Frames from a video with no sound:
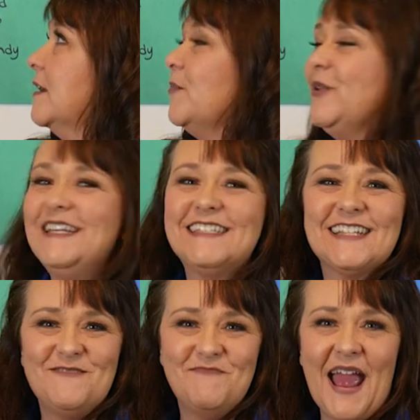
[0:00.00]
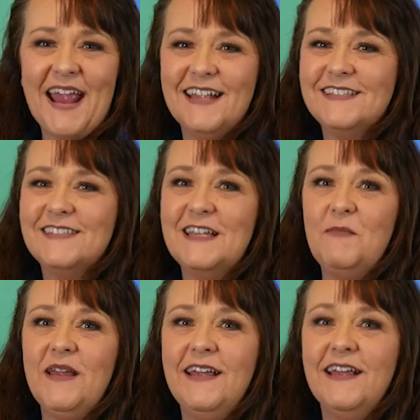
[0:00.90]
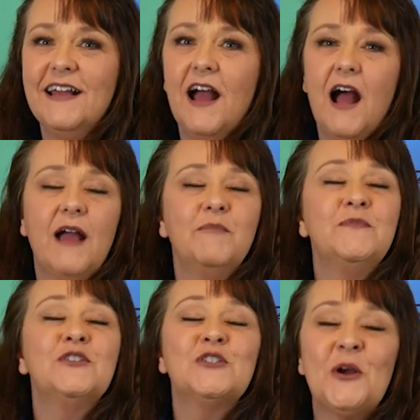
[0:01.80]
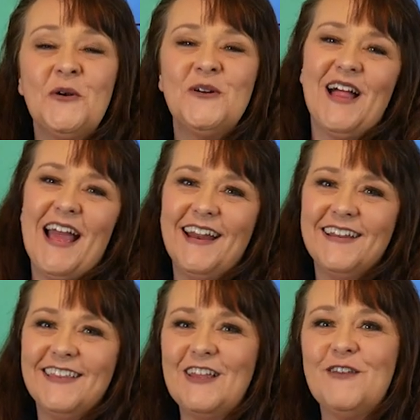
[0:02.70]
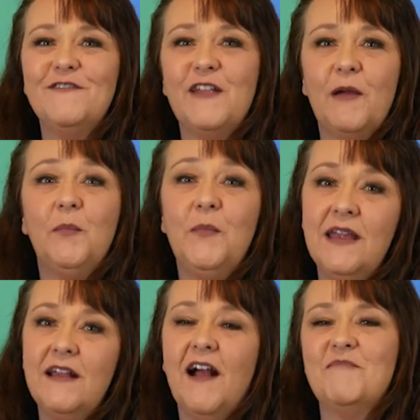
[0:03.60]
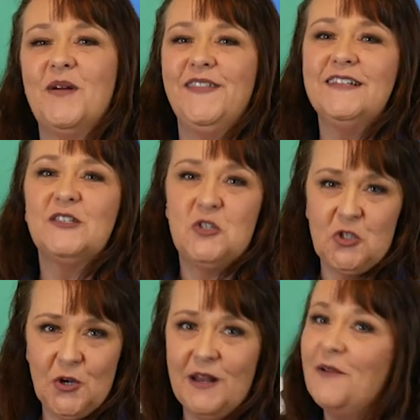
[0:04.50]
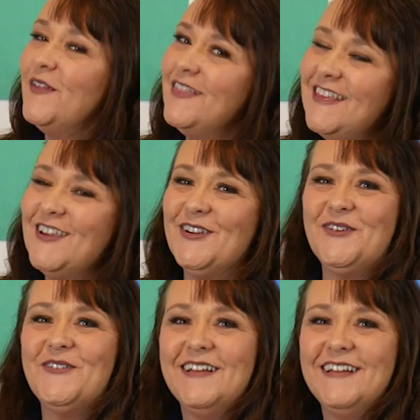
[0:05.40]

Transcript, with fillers: Please come back and see me I'm so glad that you've let me come on this journey with you